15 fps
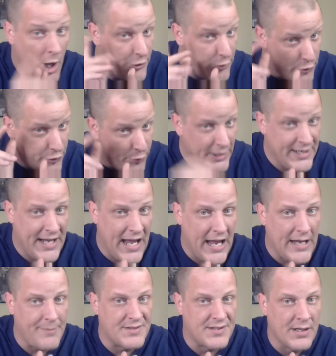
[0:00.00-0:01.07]
Through three
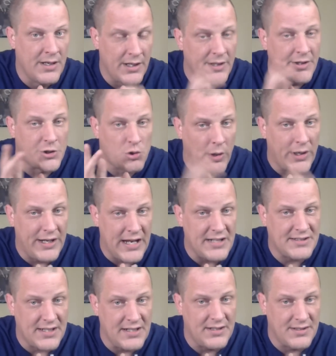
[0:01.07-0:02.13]
games in the
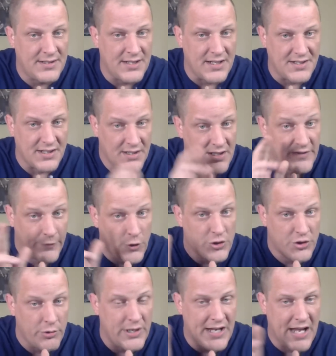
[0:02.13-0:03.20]
2018 season, his
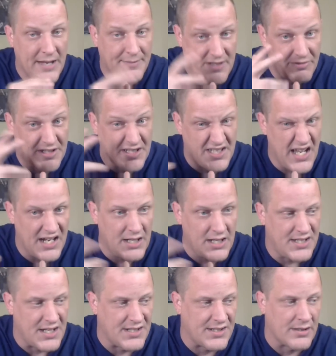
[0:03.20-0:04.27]
first three games, that was the second
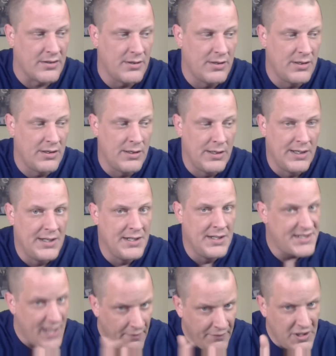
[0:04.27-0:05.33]
season,
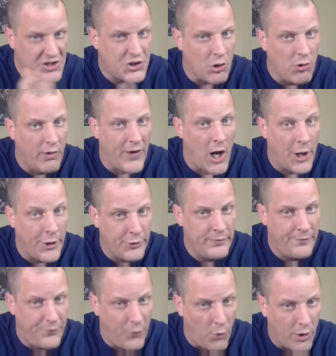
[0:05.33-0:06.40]
72 of
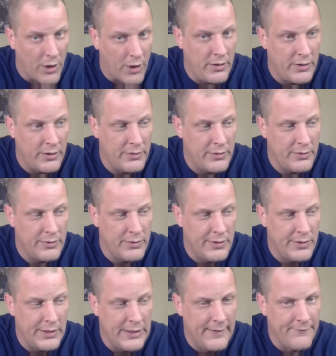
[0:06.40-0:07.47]
104
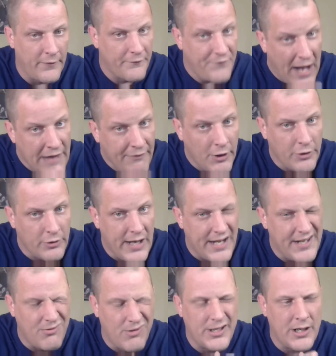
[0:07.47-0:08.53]
for
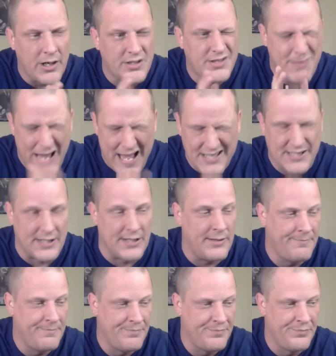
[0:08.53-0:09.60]
591 yards passing,
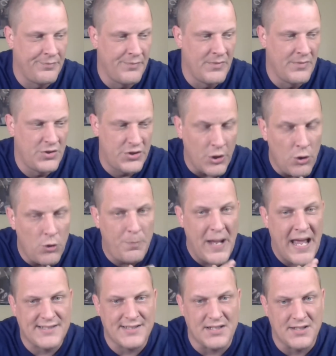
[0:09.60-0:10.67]
two
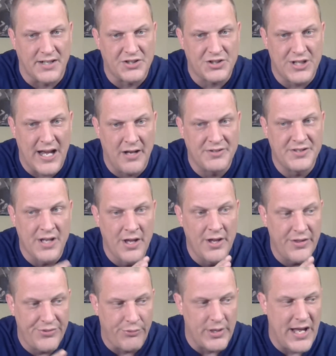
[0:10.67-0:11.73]
passing touchdowns,
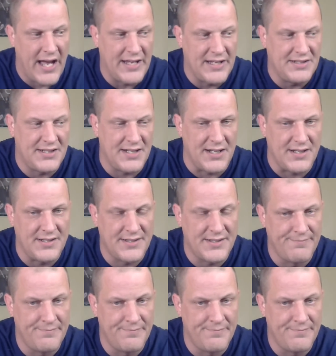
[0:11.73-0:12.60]
three INTs.